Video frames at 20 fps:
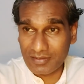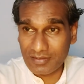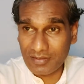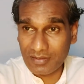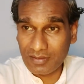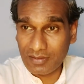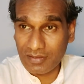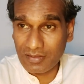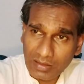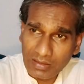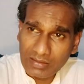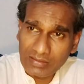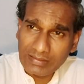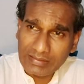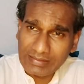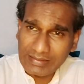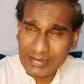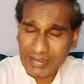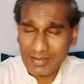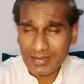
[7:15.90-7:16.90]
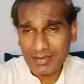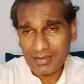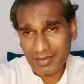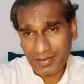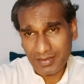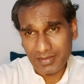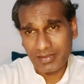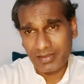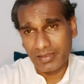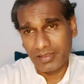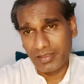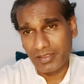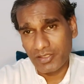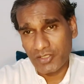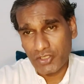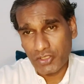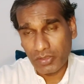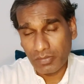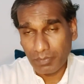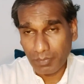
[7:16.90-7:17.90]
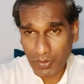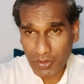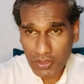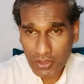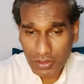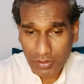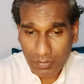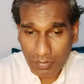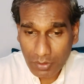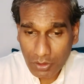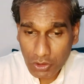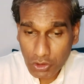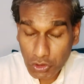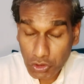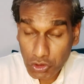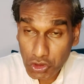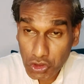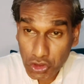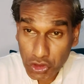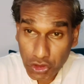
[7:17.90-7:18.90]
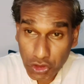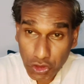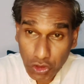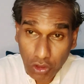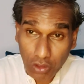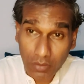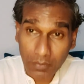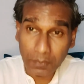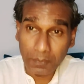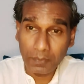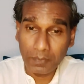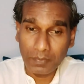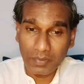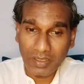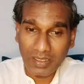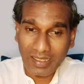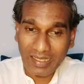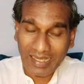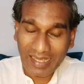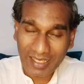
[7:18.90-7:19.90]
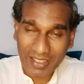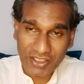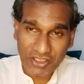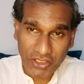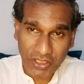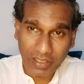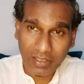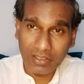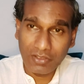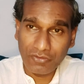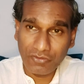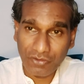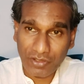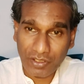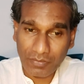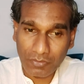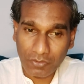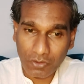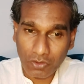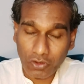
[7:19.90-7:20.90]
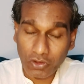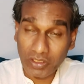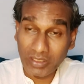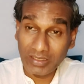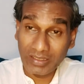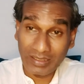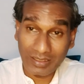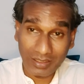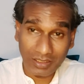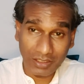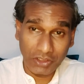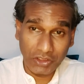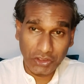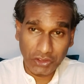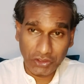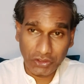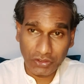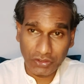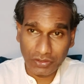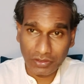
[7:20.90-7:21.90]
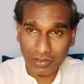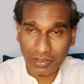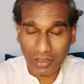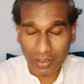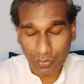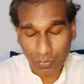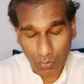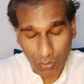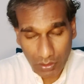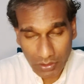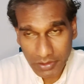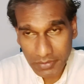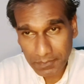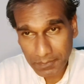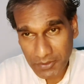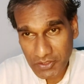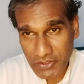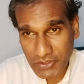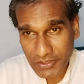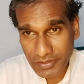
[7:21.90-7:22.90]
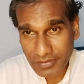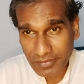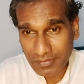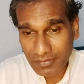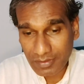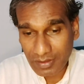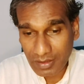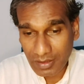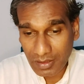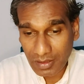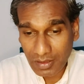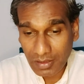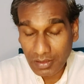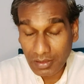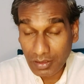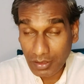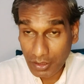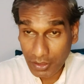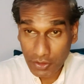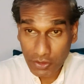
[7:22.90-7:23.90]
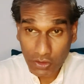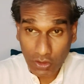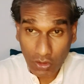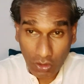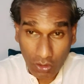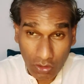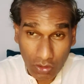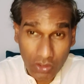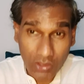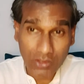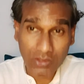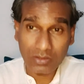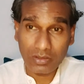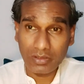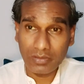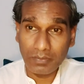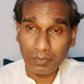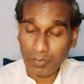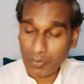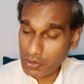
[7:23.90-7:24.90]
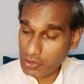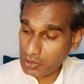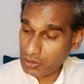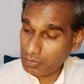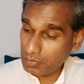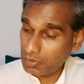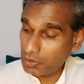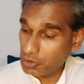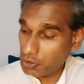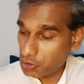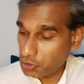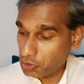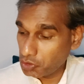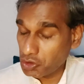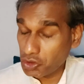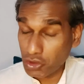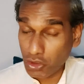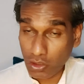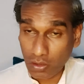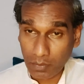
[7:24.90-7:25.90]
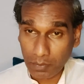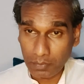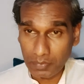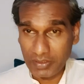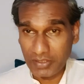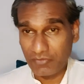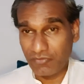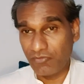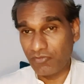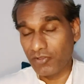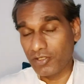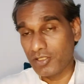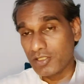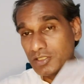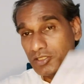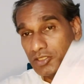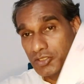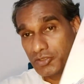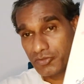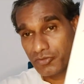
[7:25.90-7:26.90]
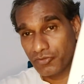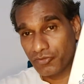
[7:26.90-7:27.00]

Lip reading: Just as it is impossible to stop a child from growing into a older person, it is also impossible to stop the world from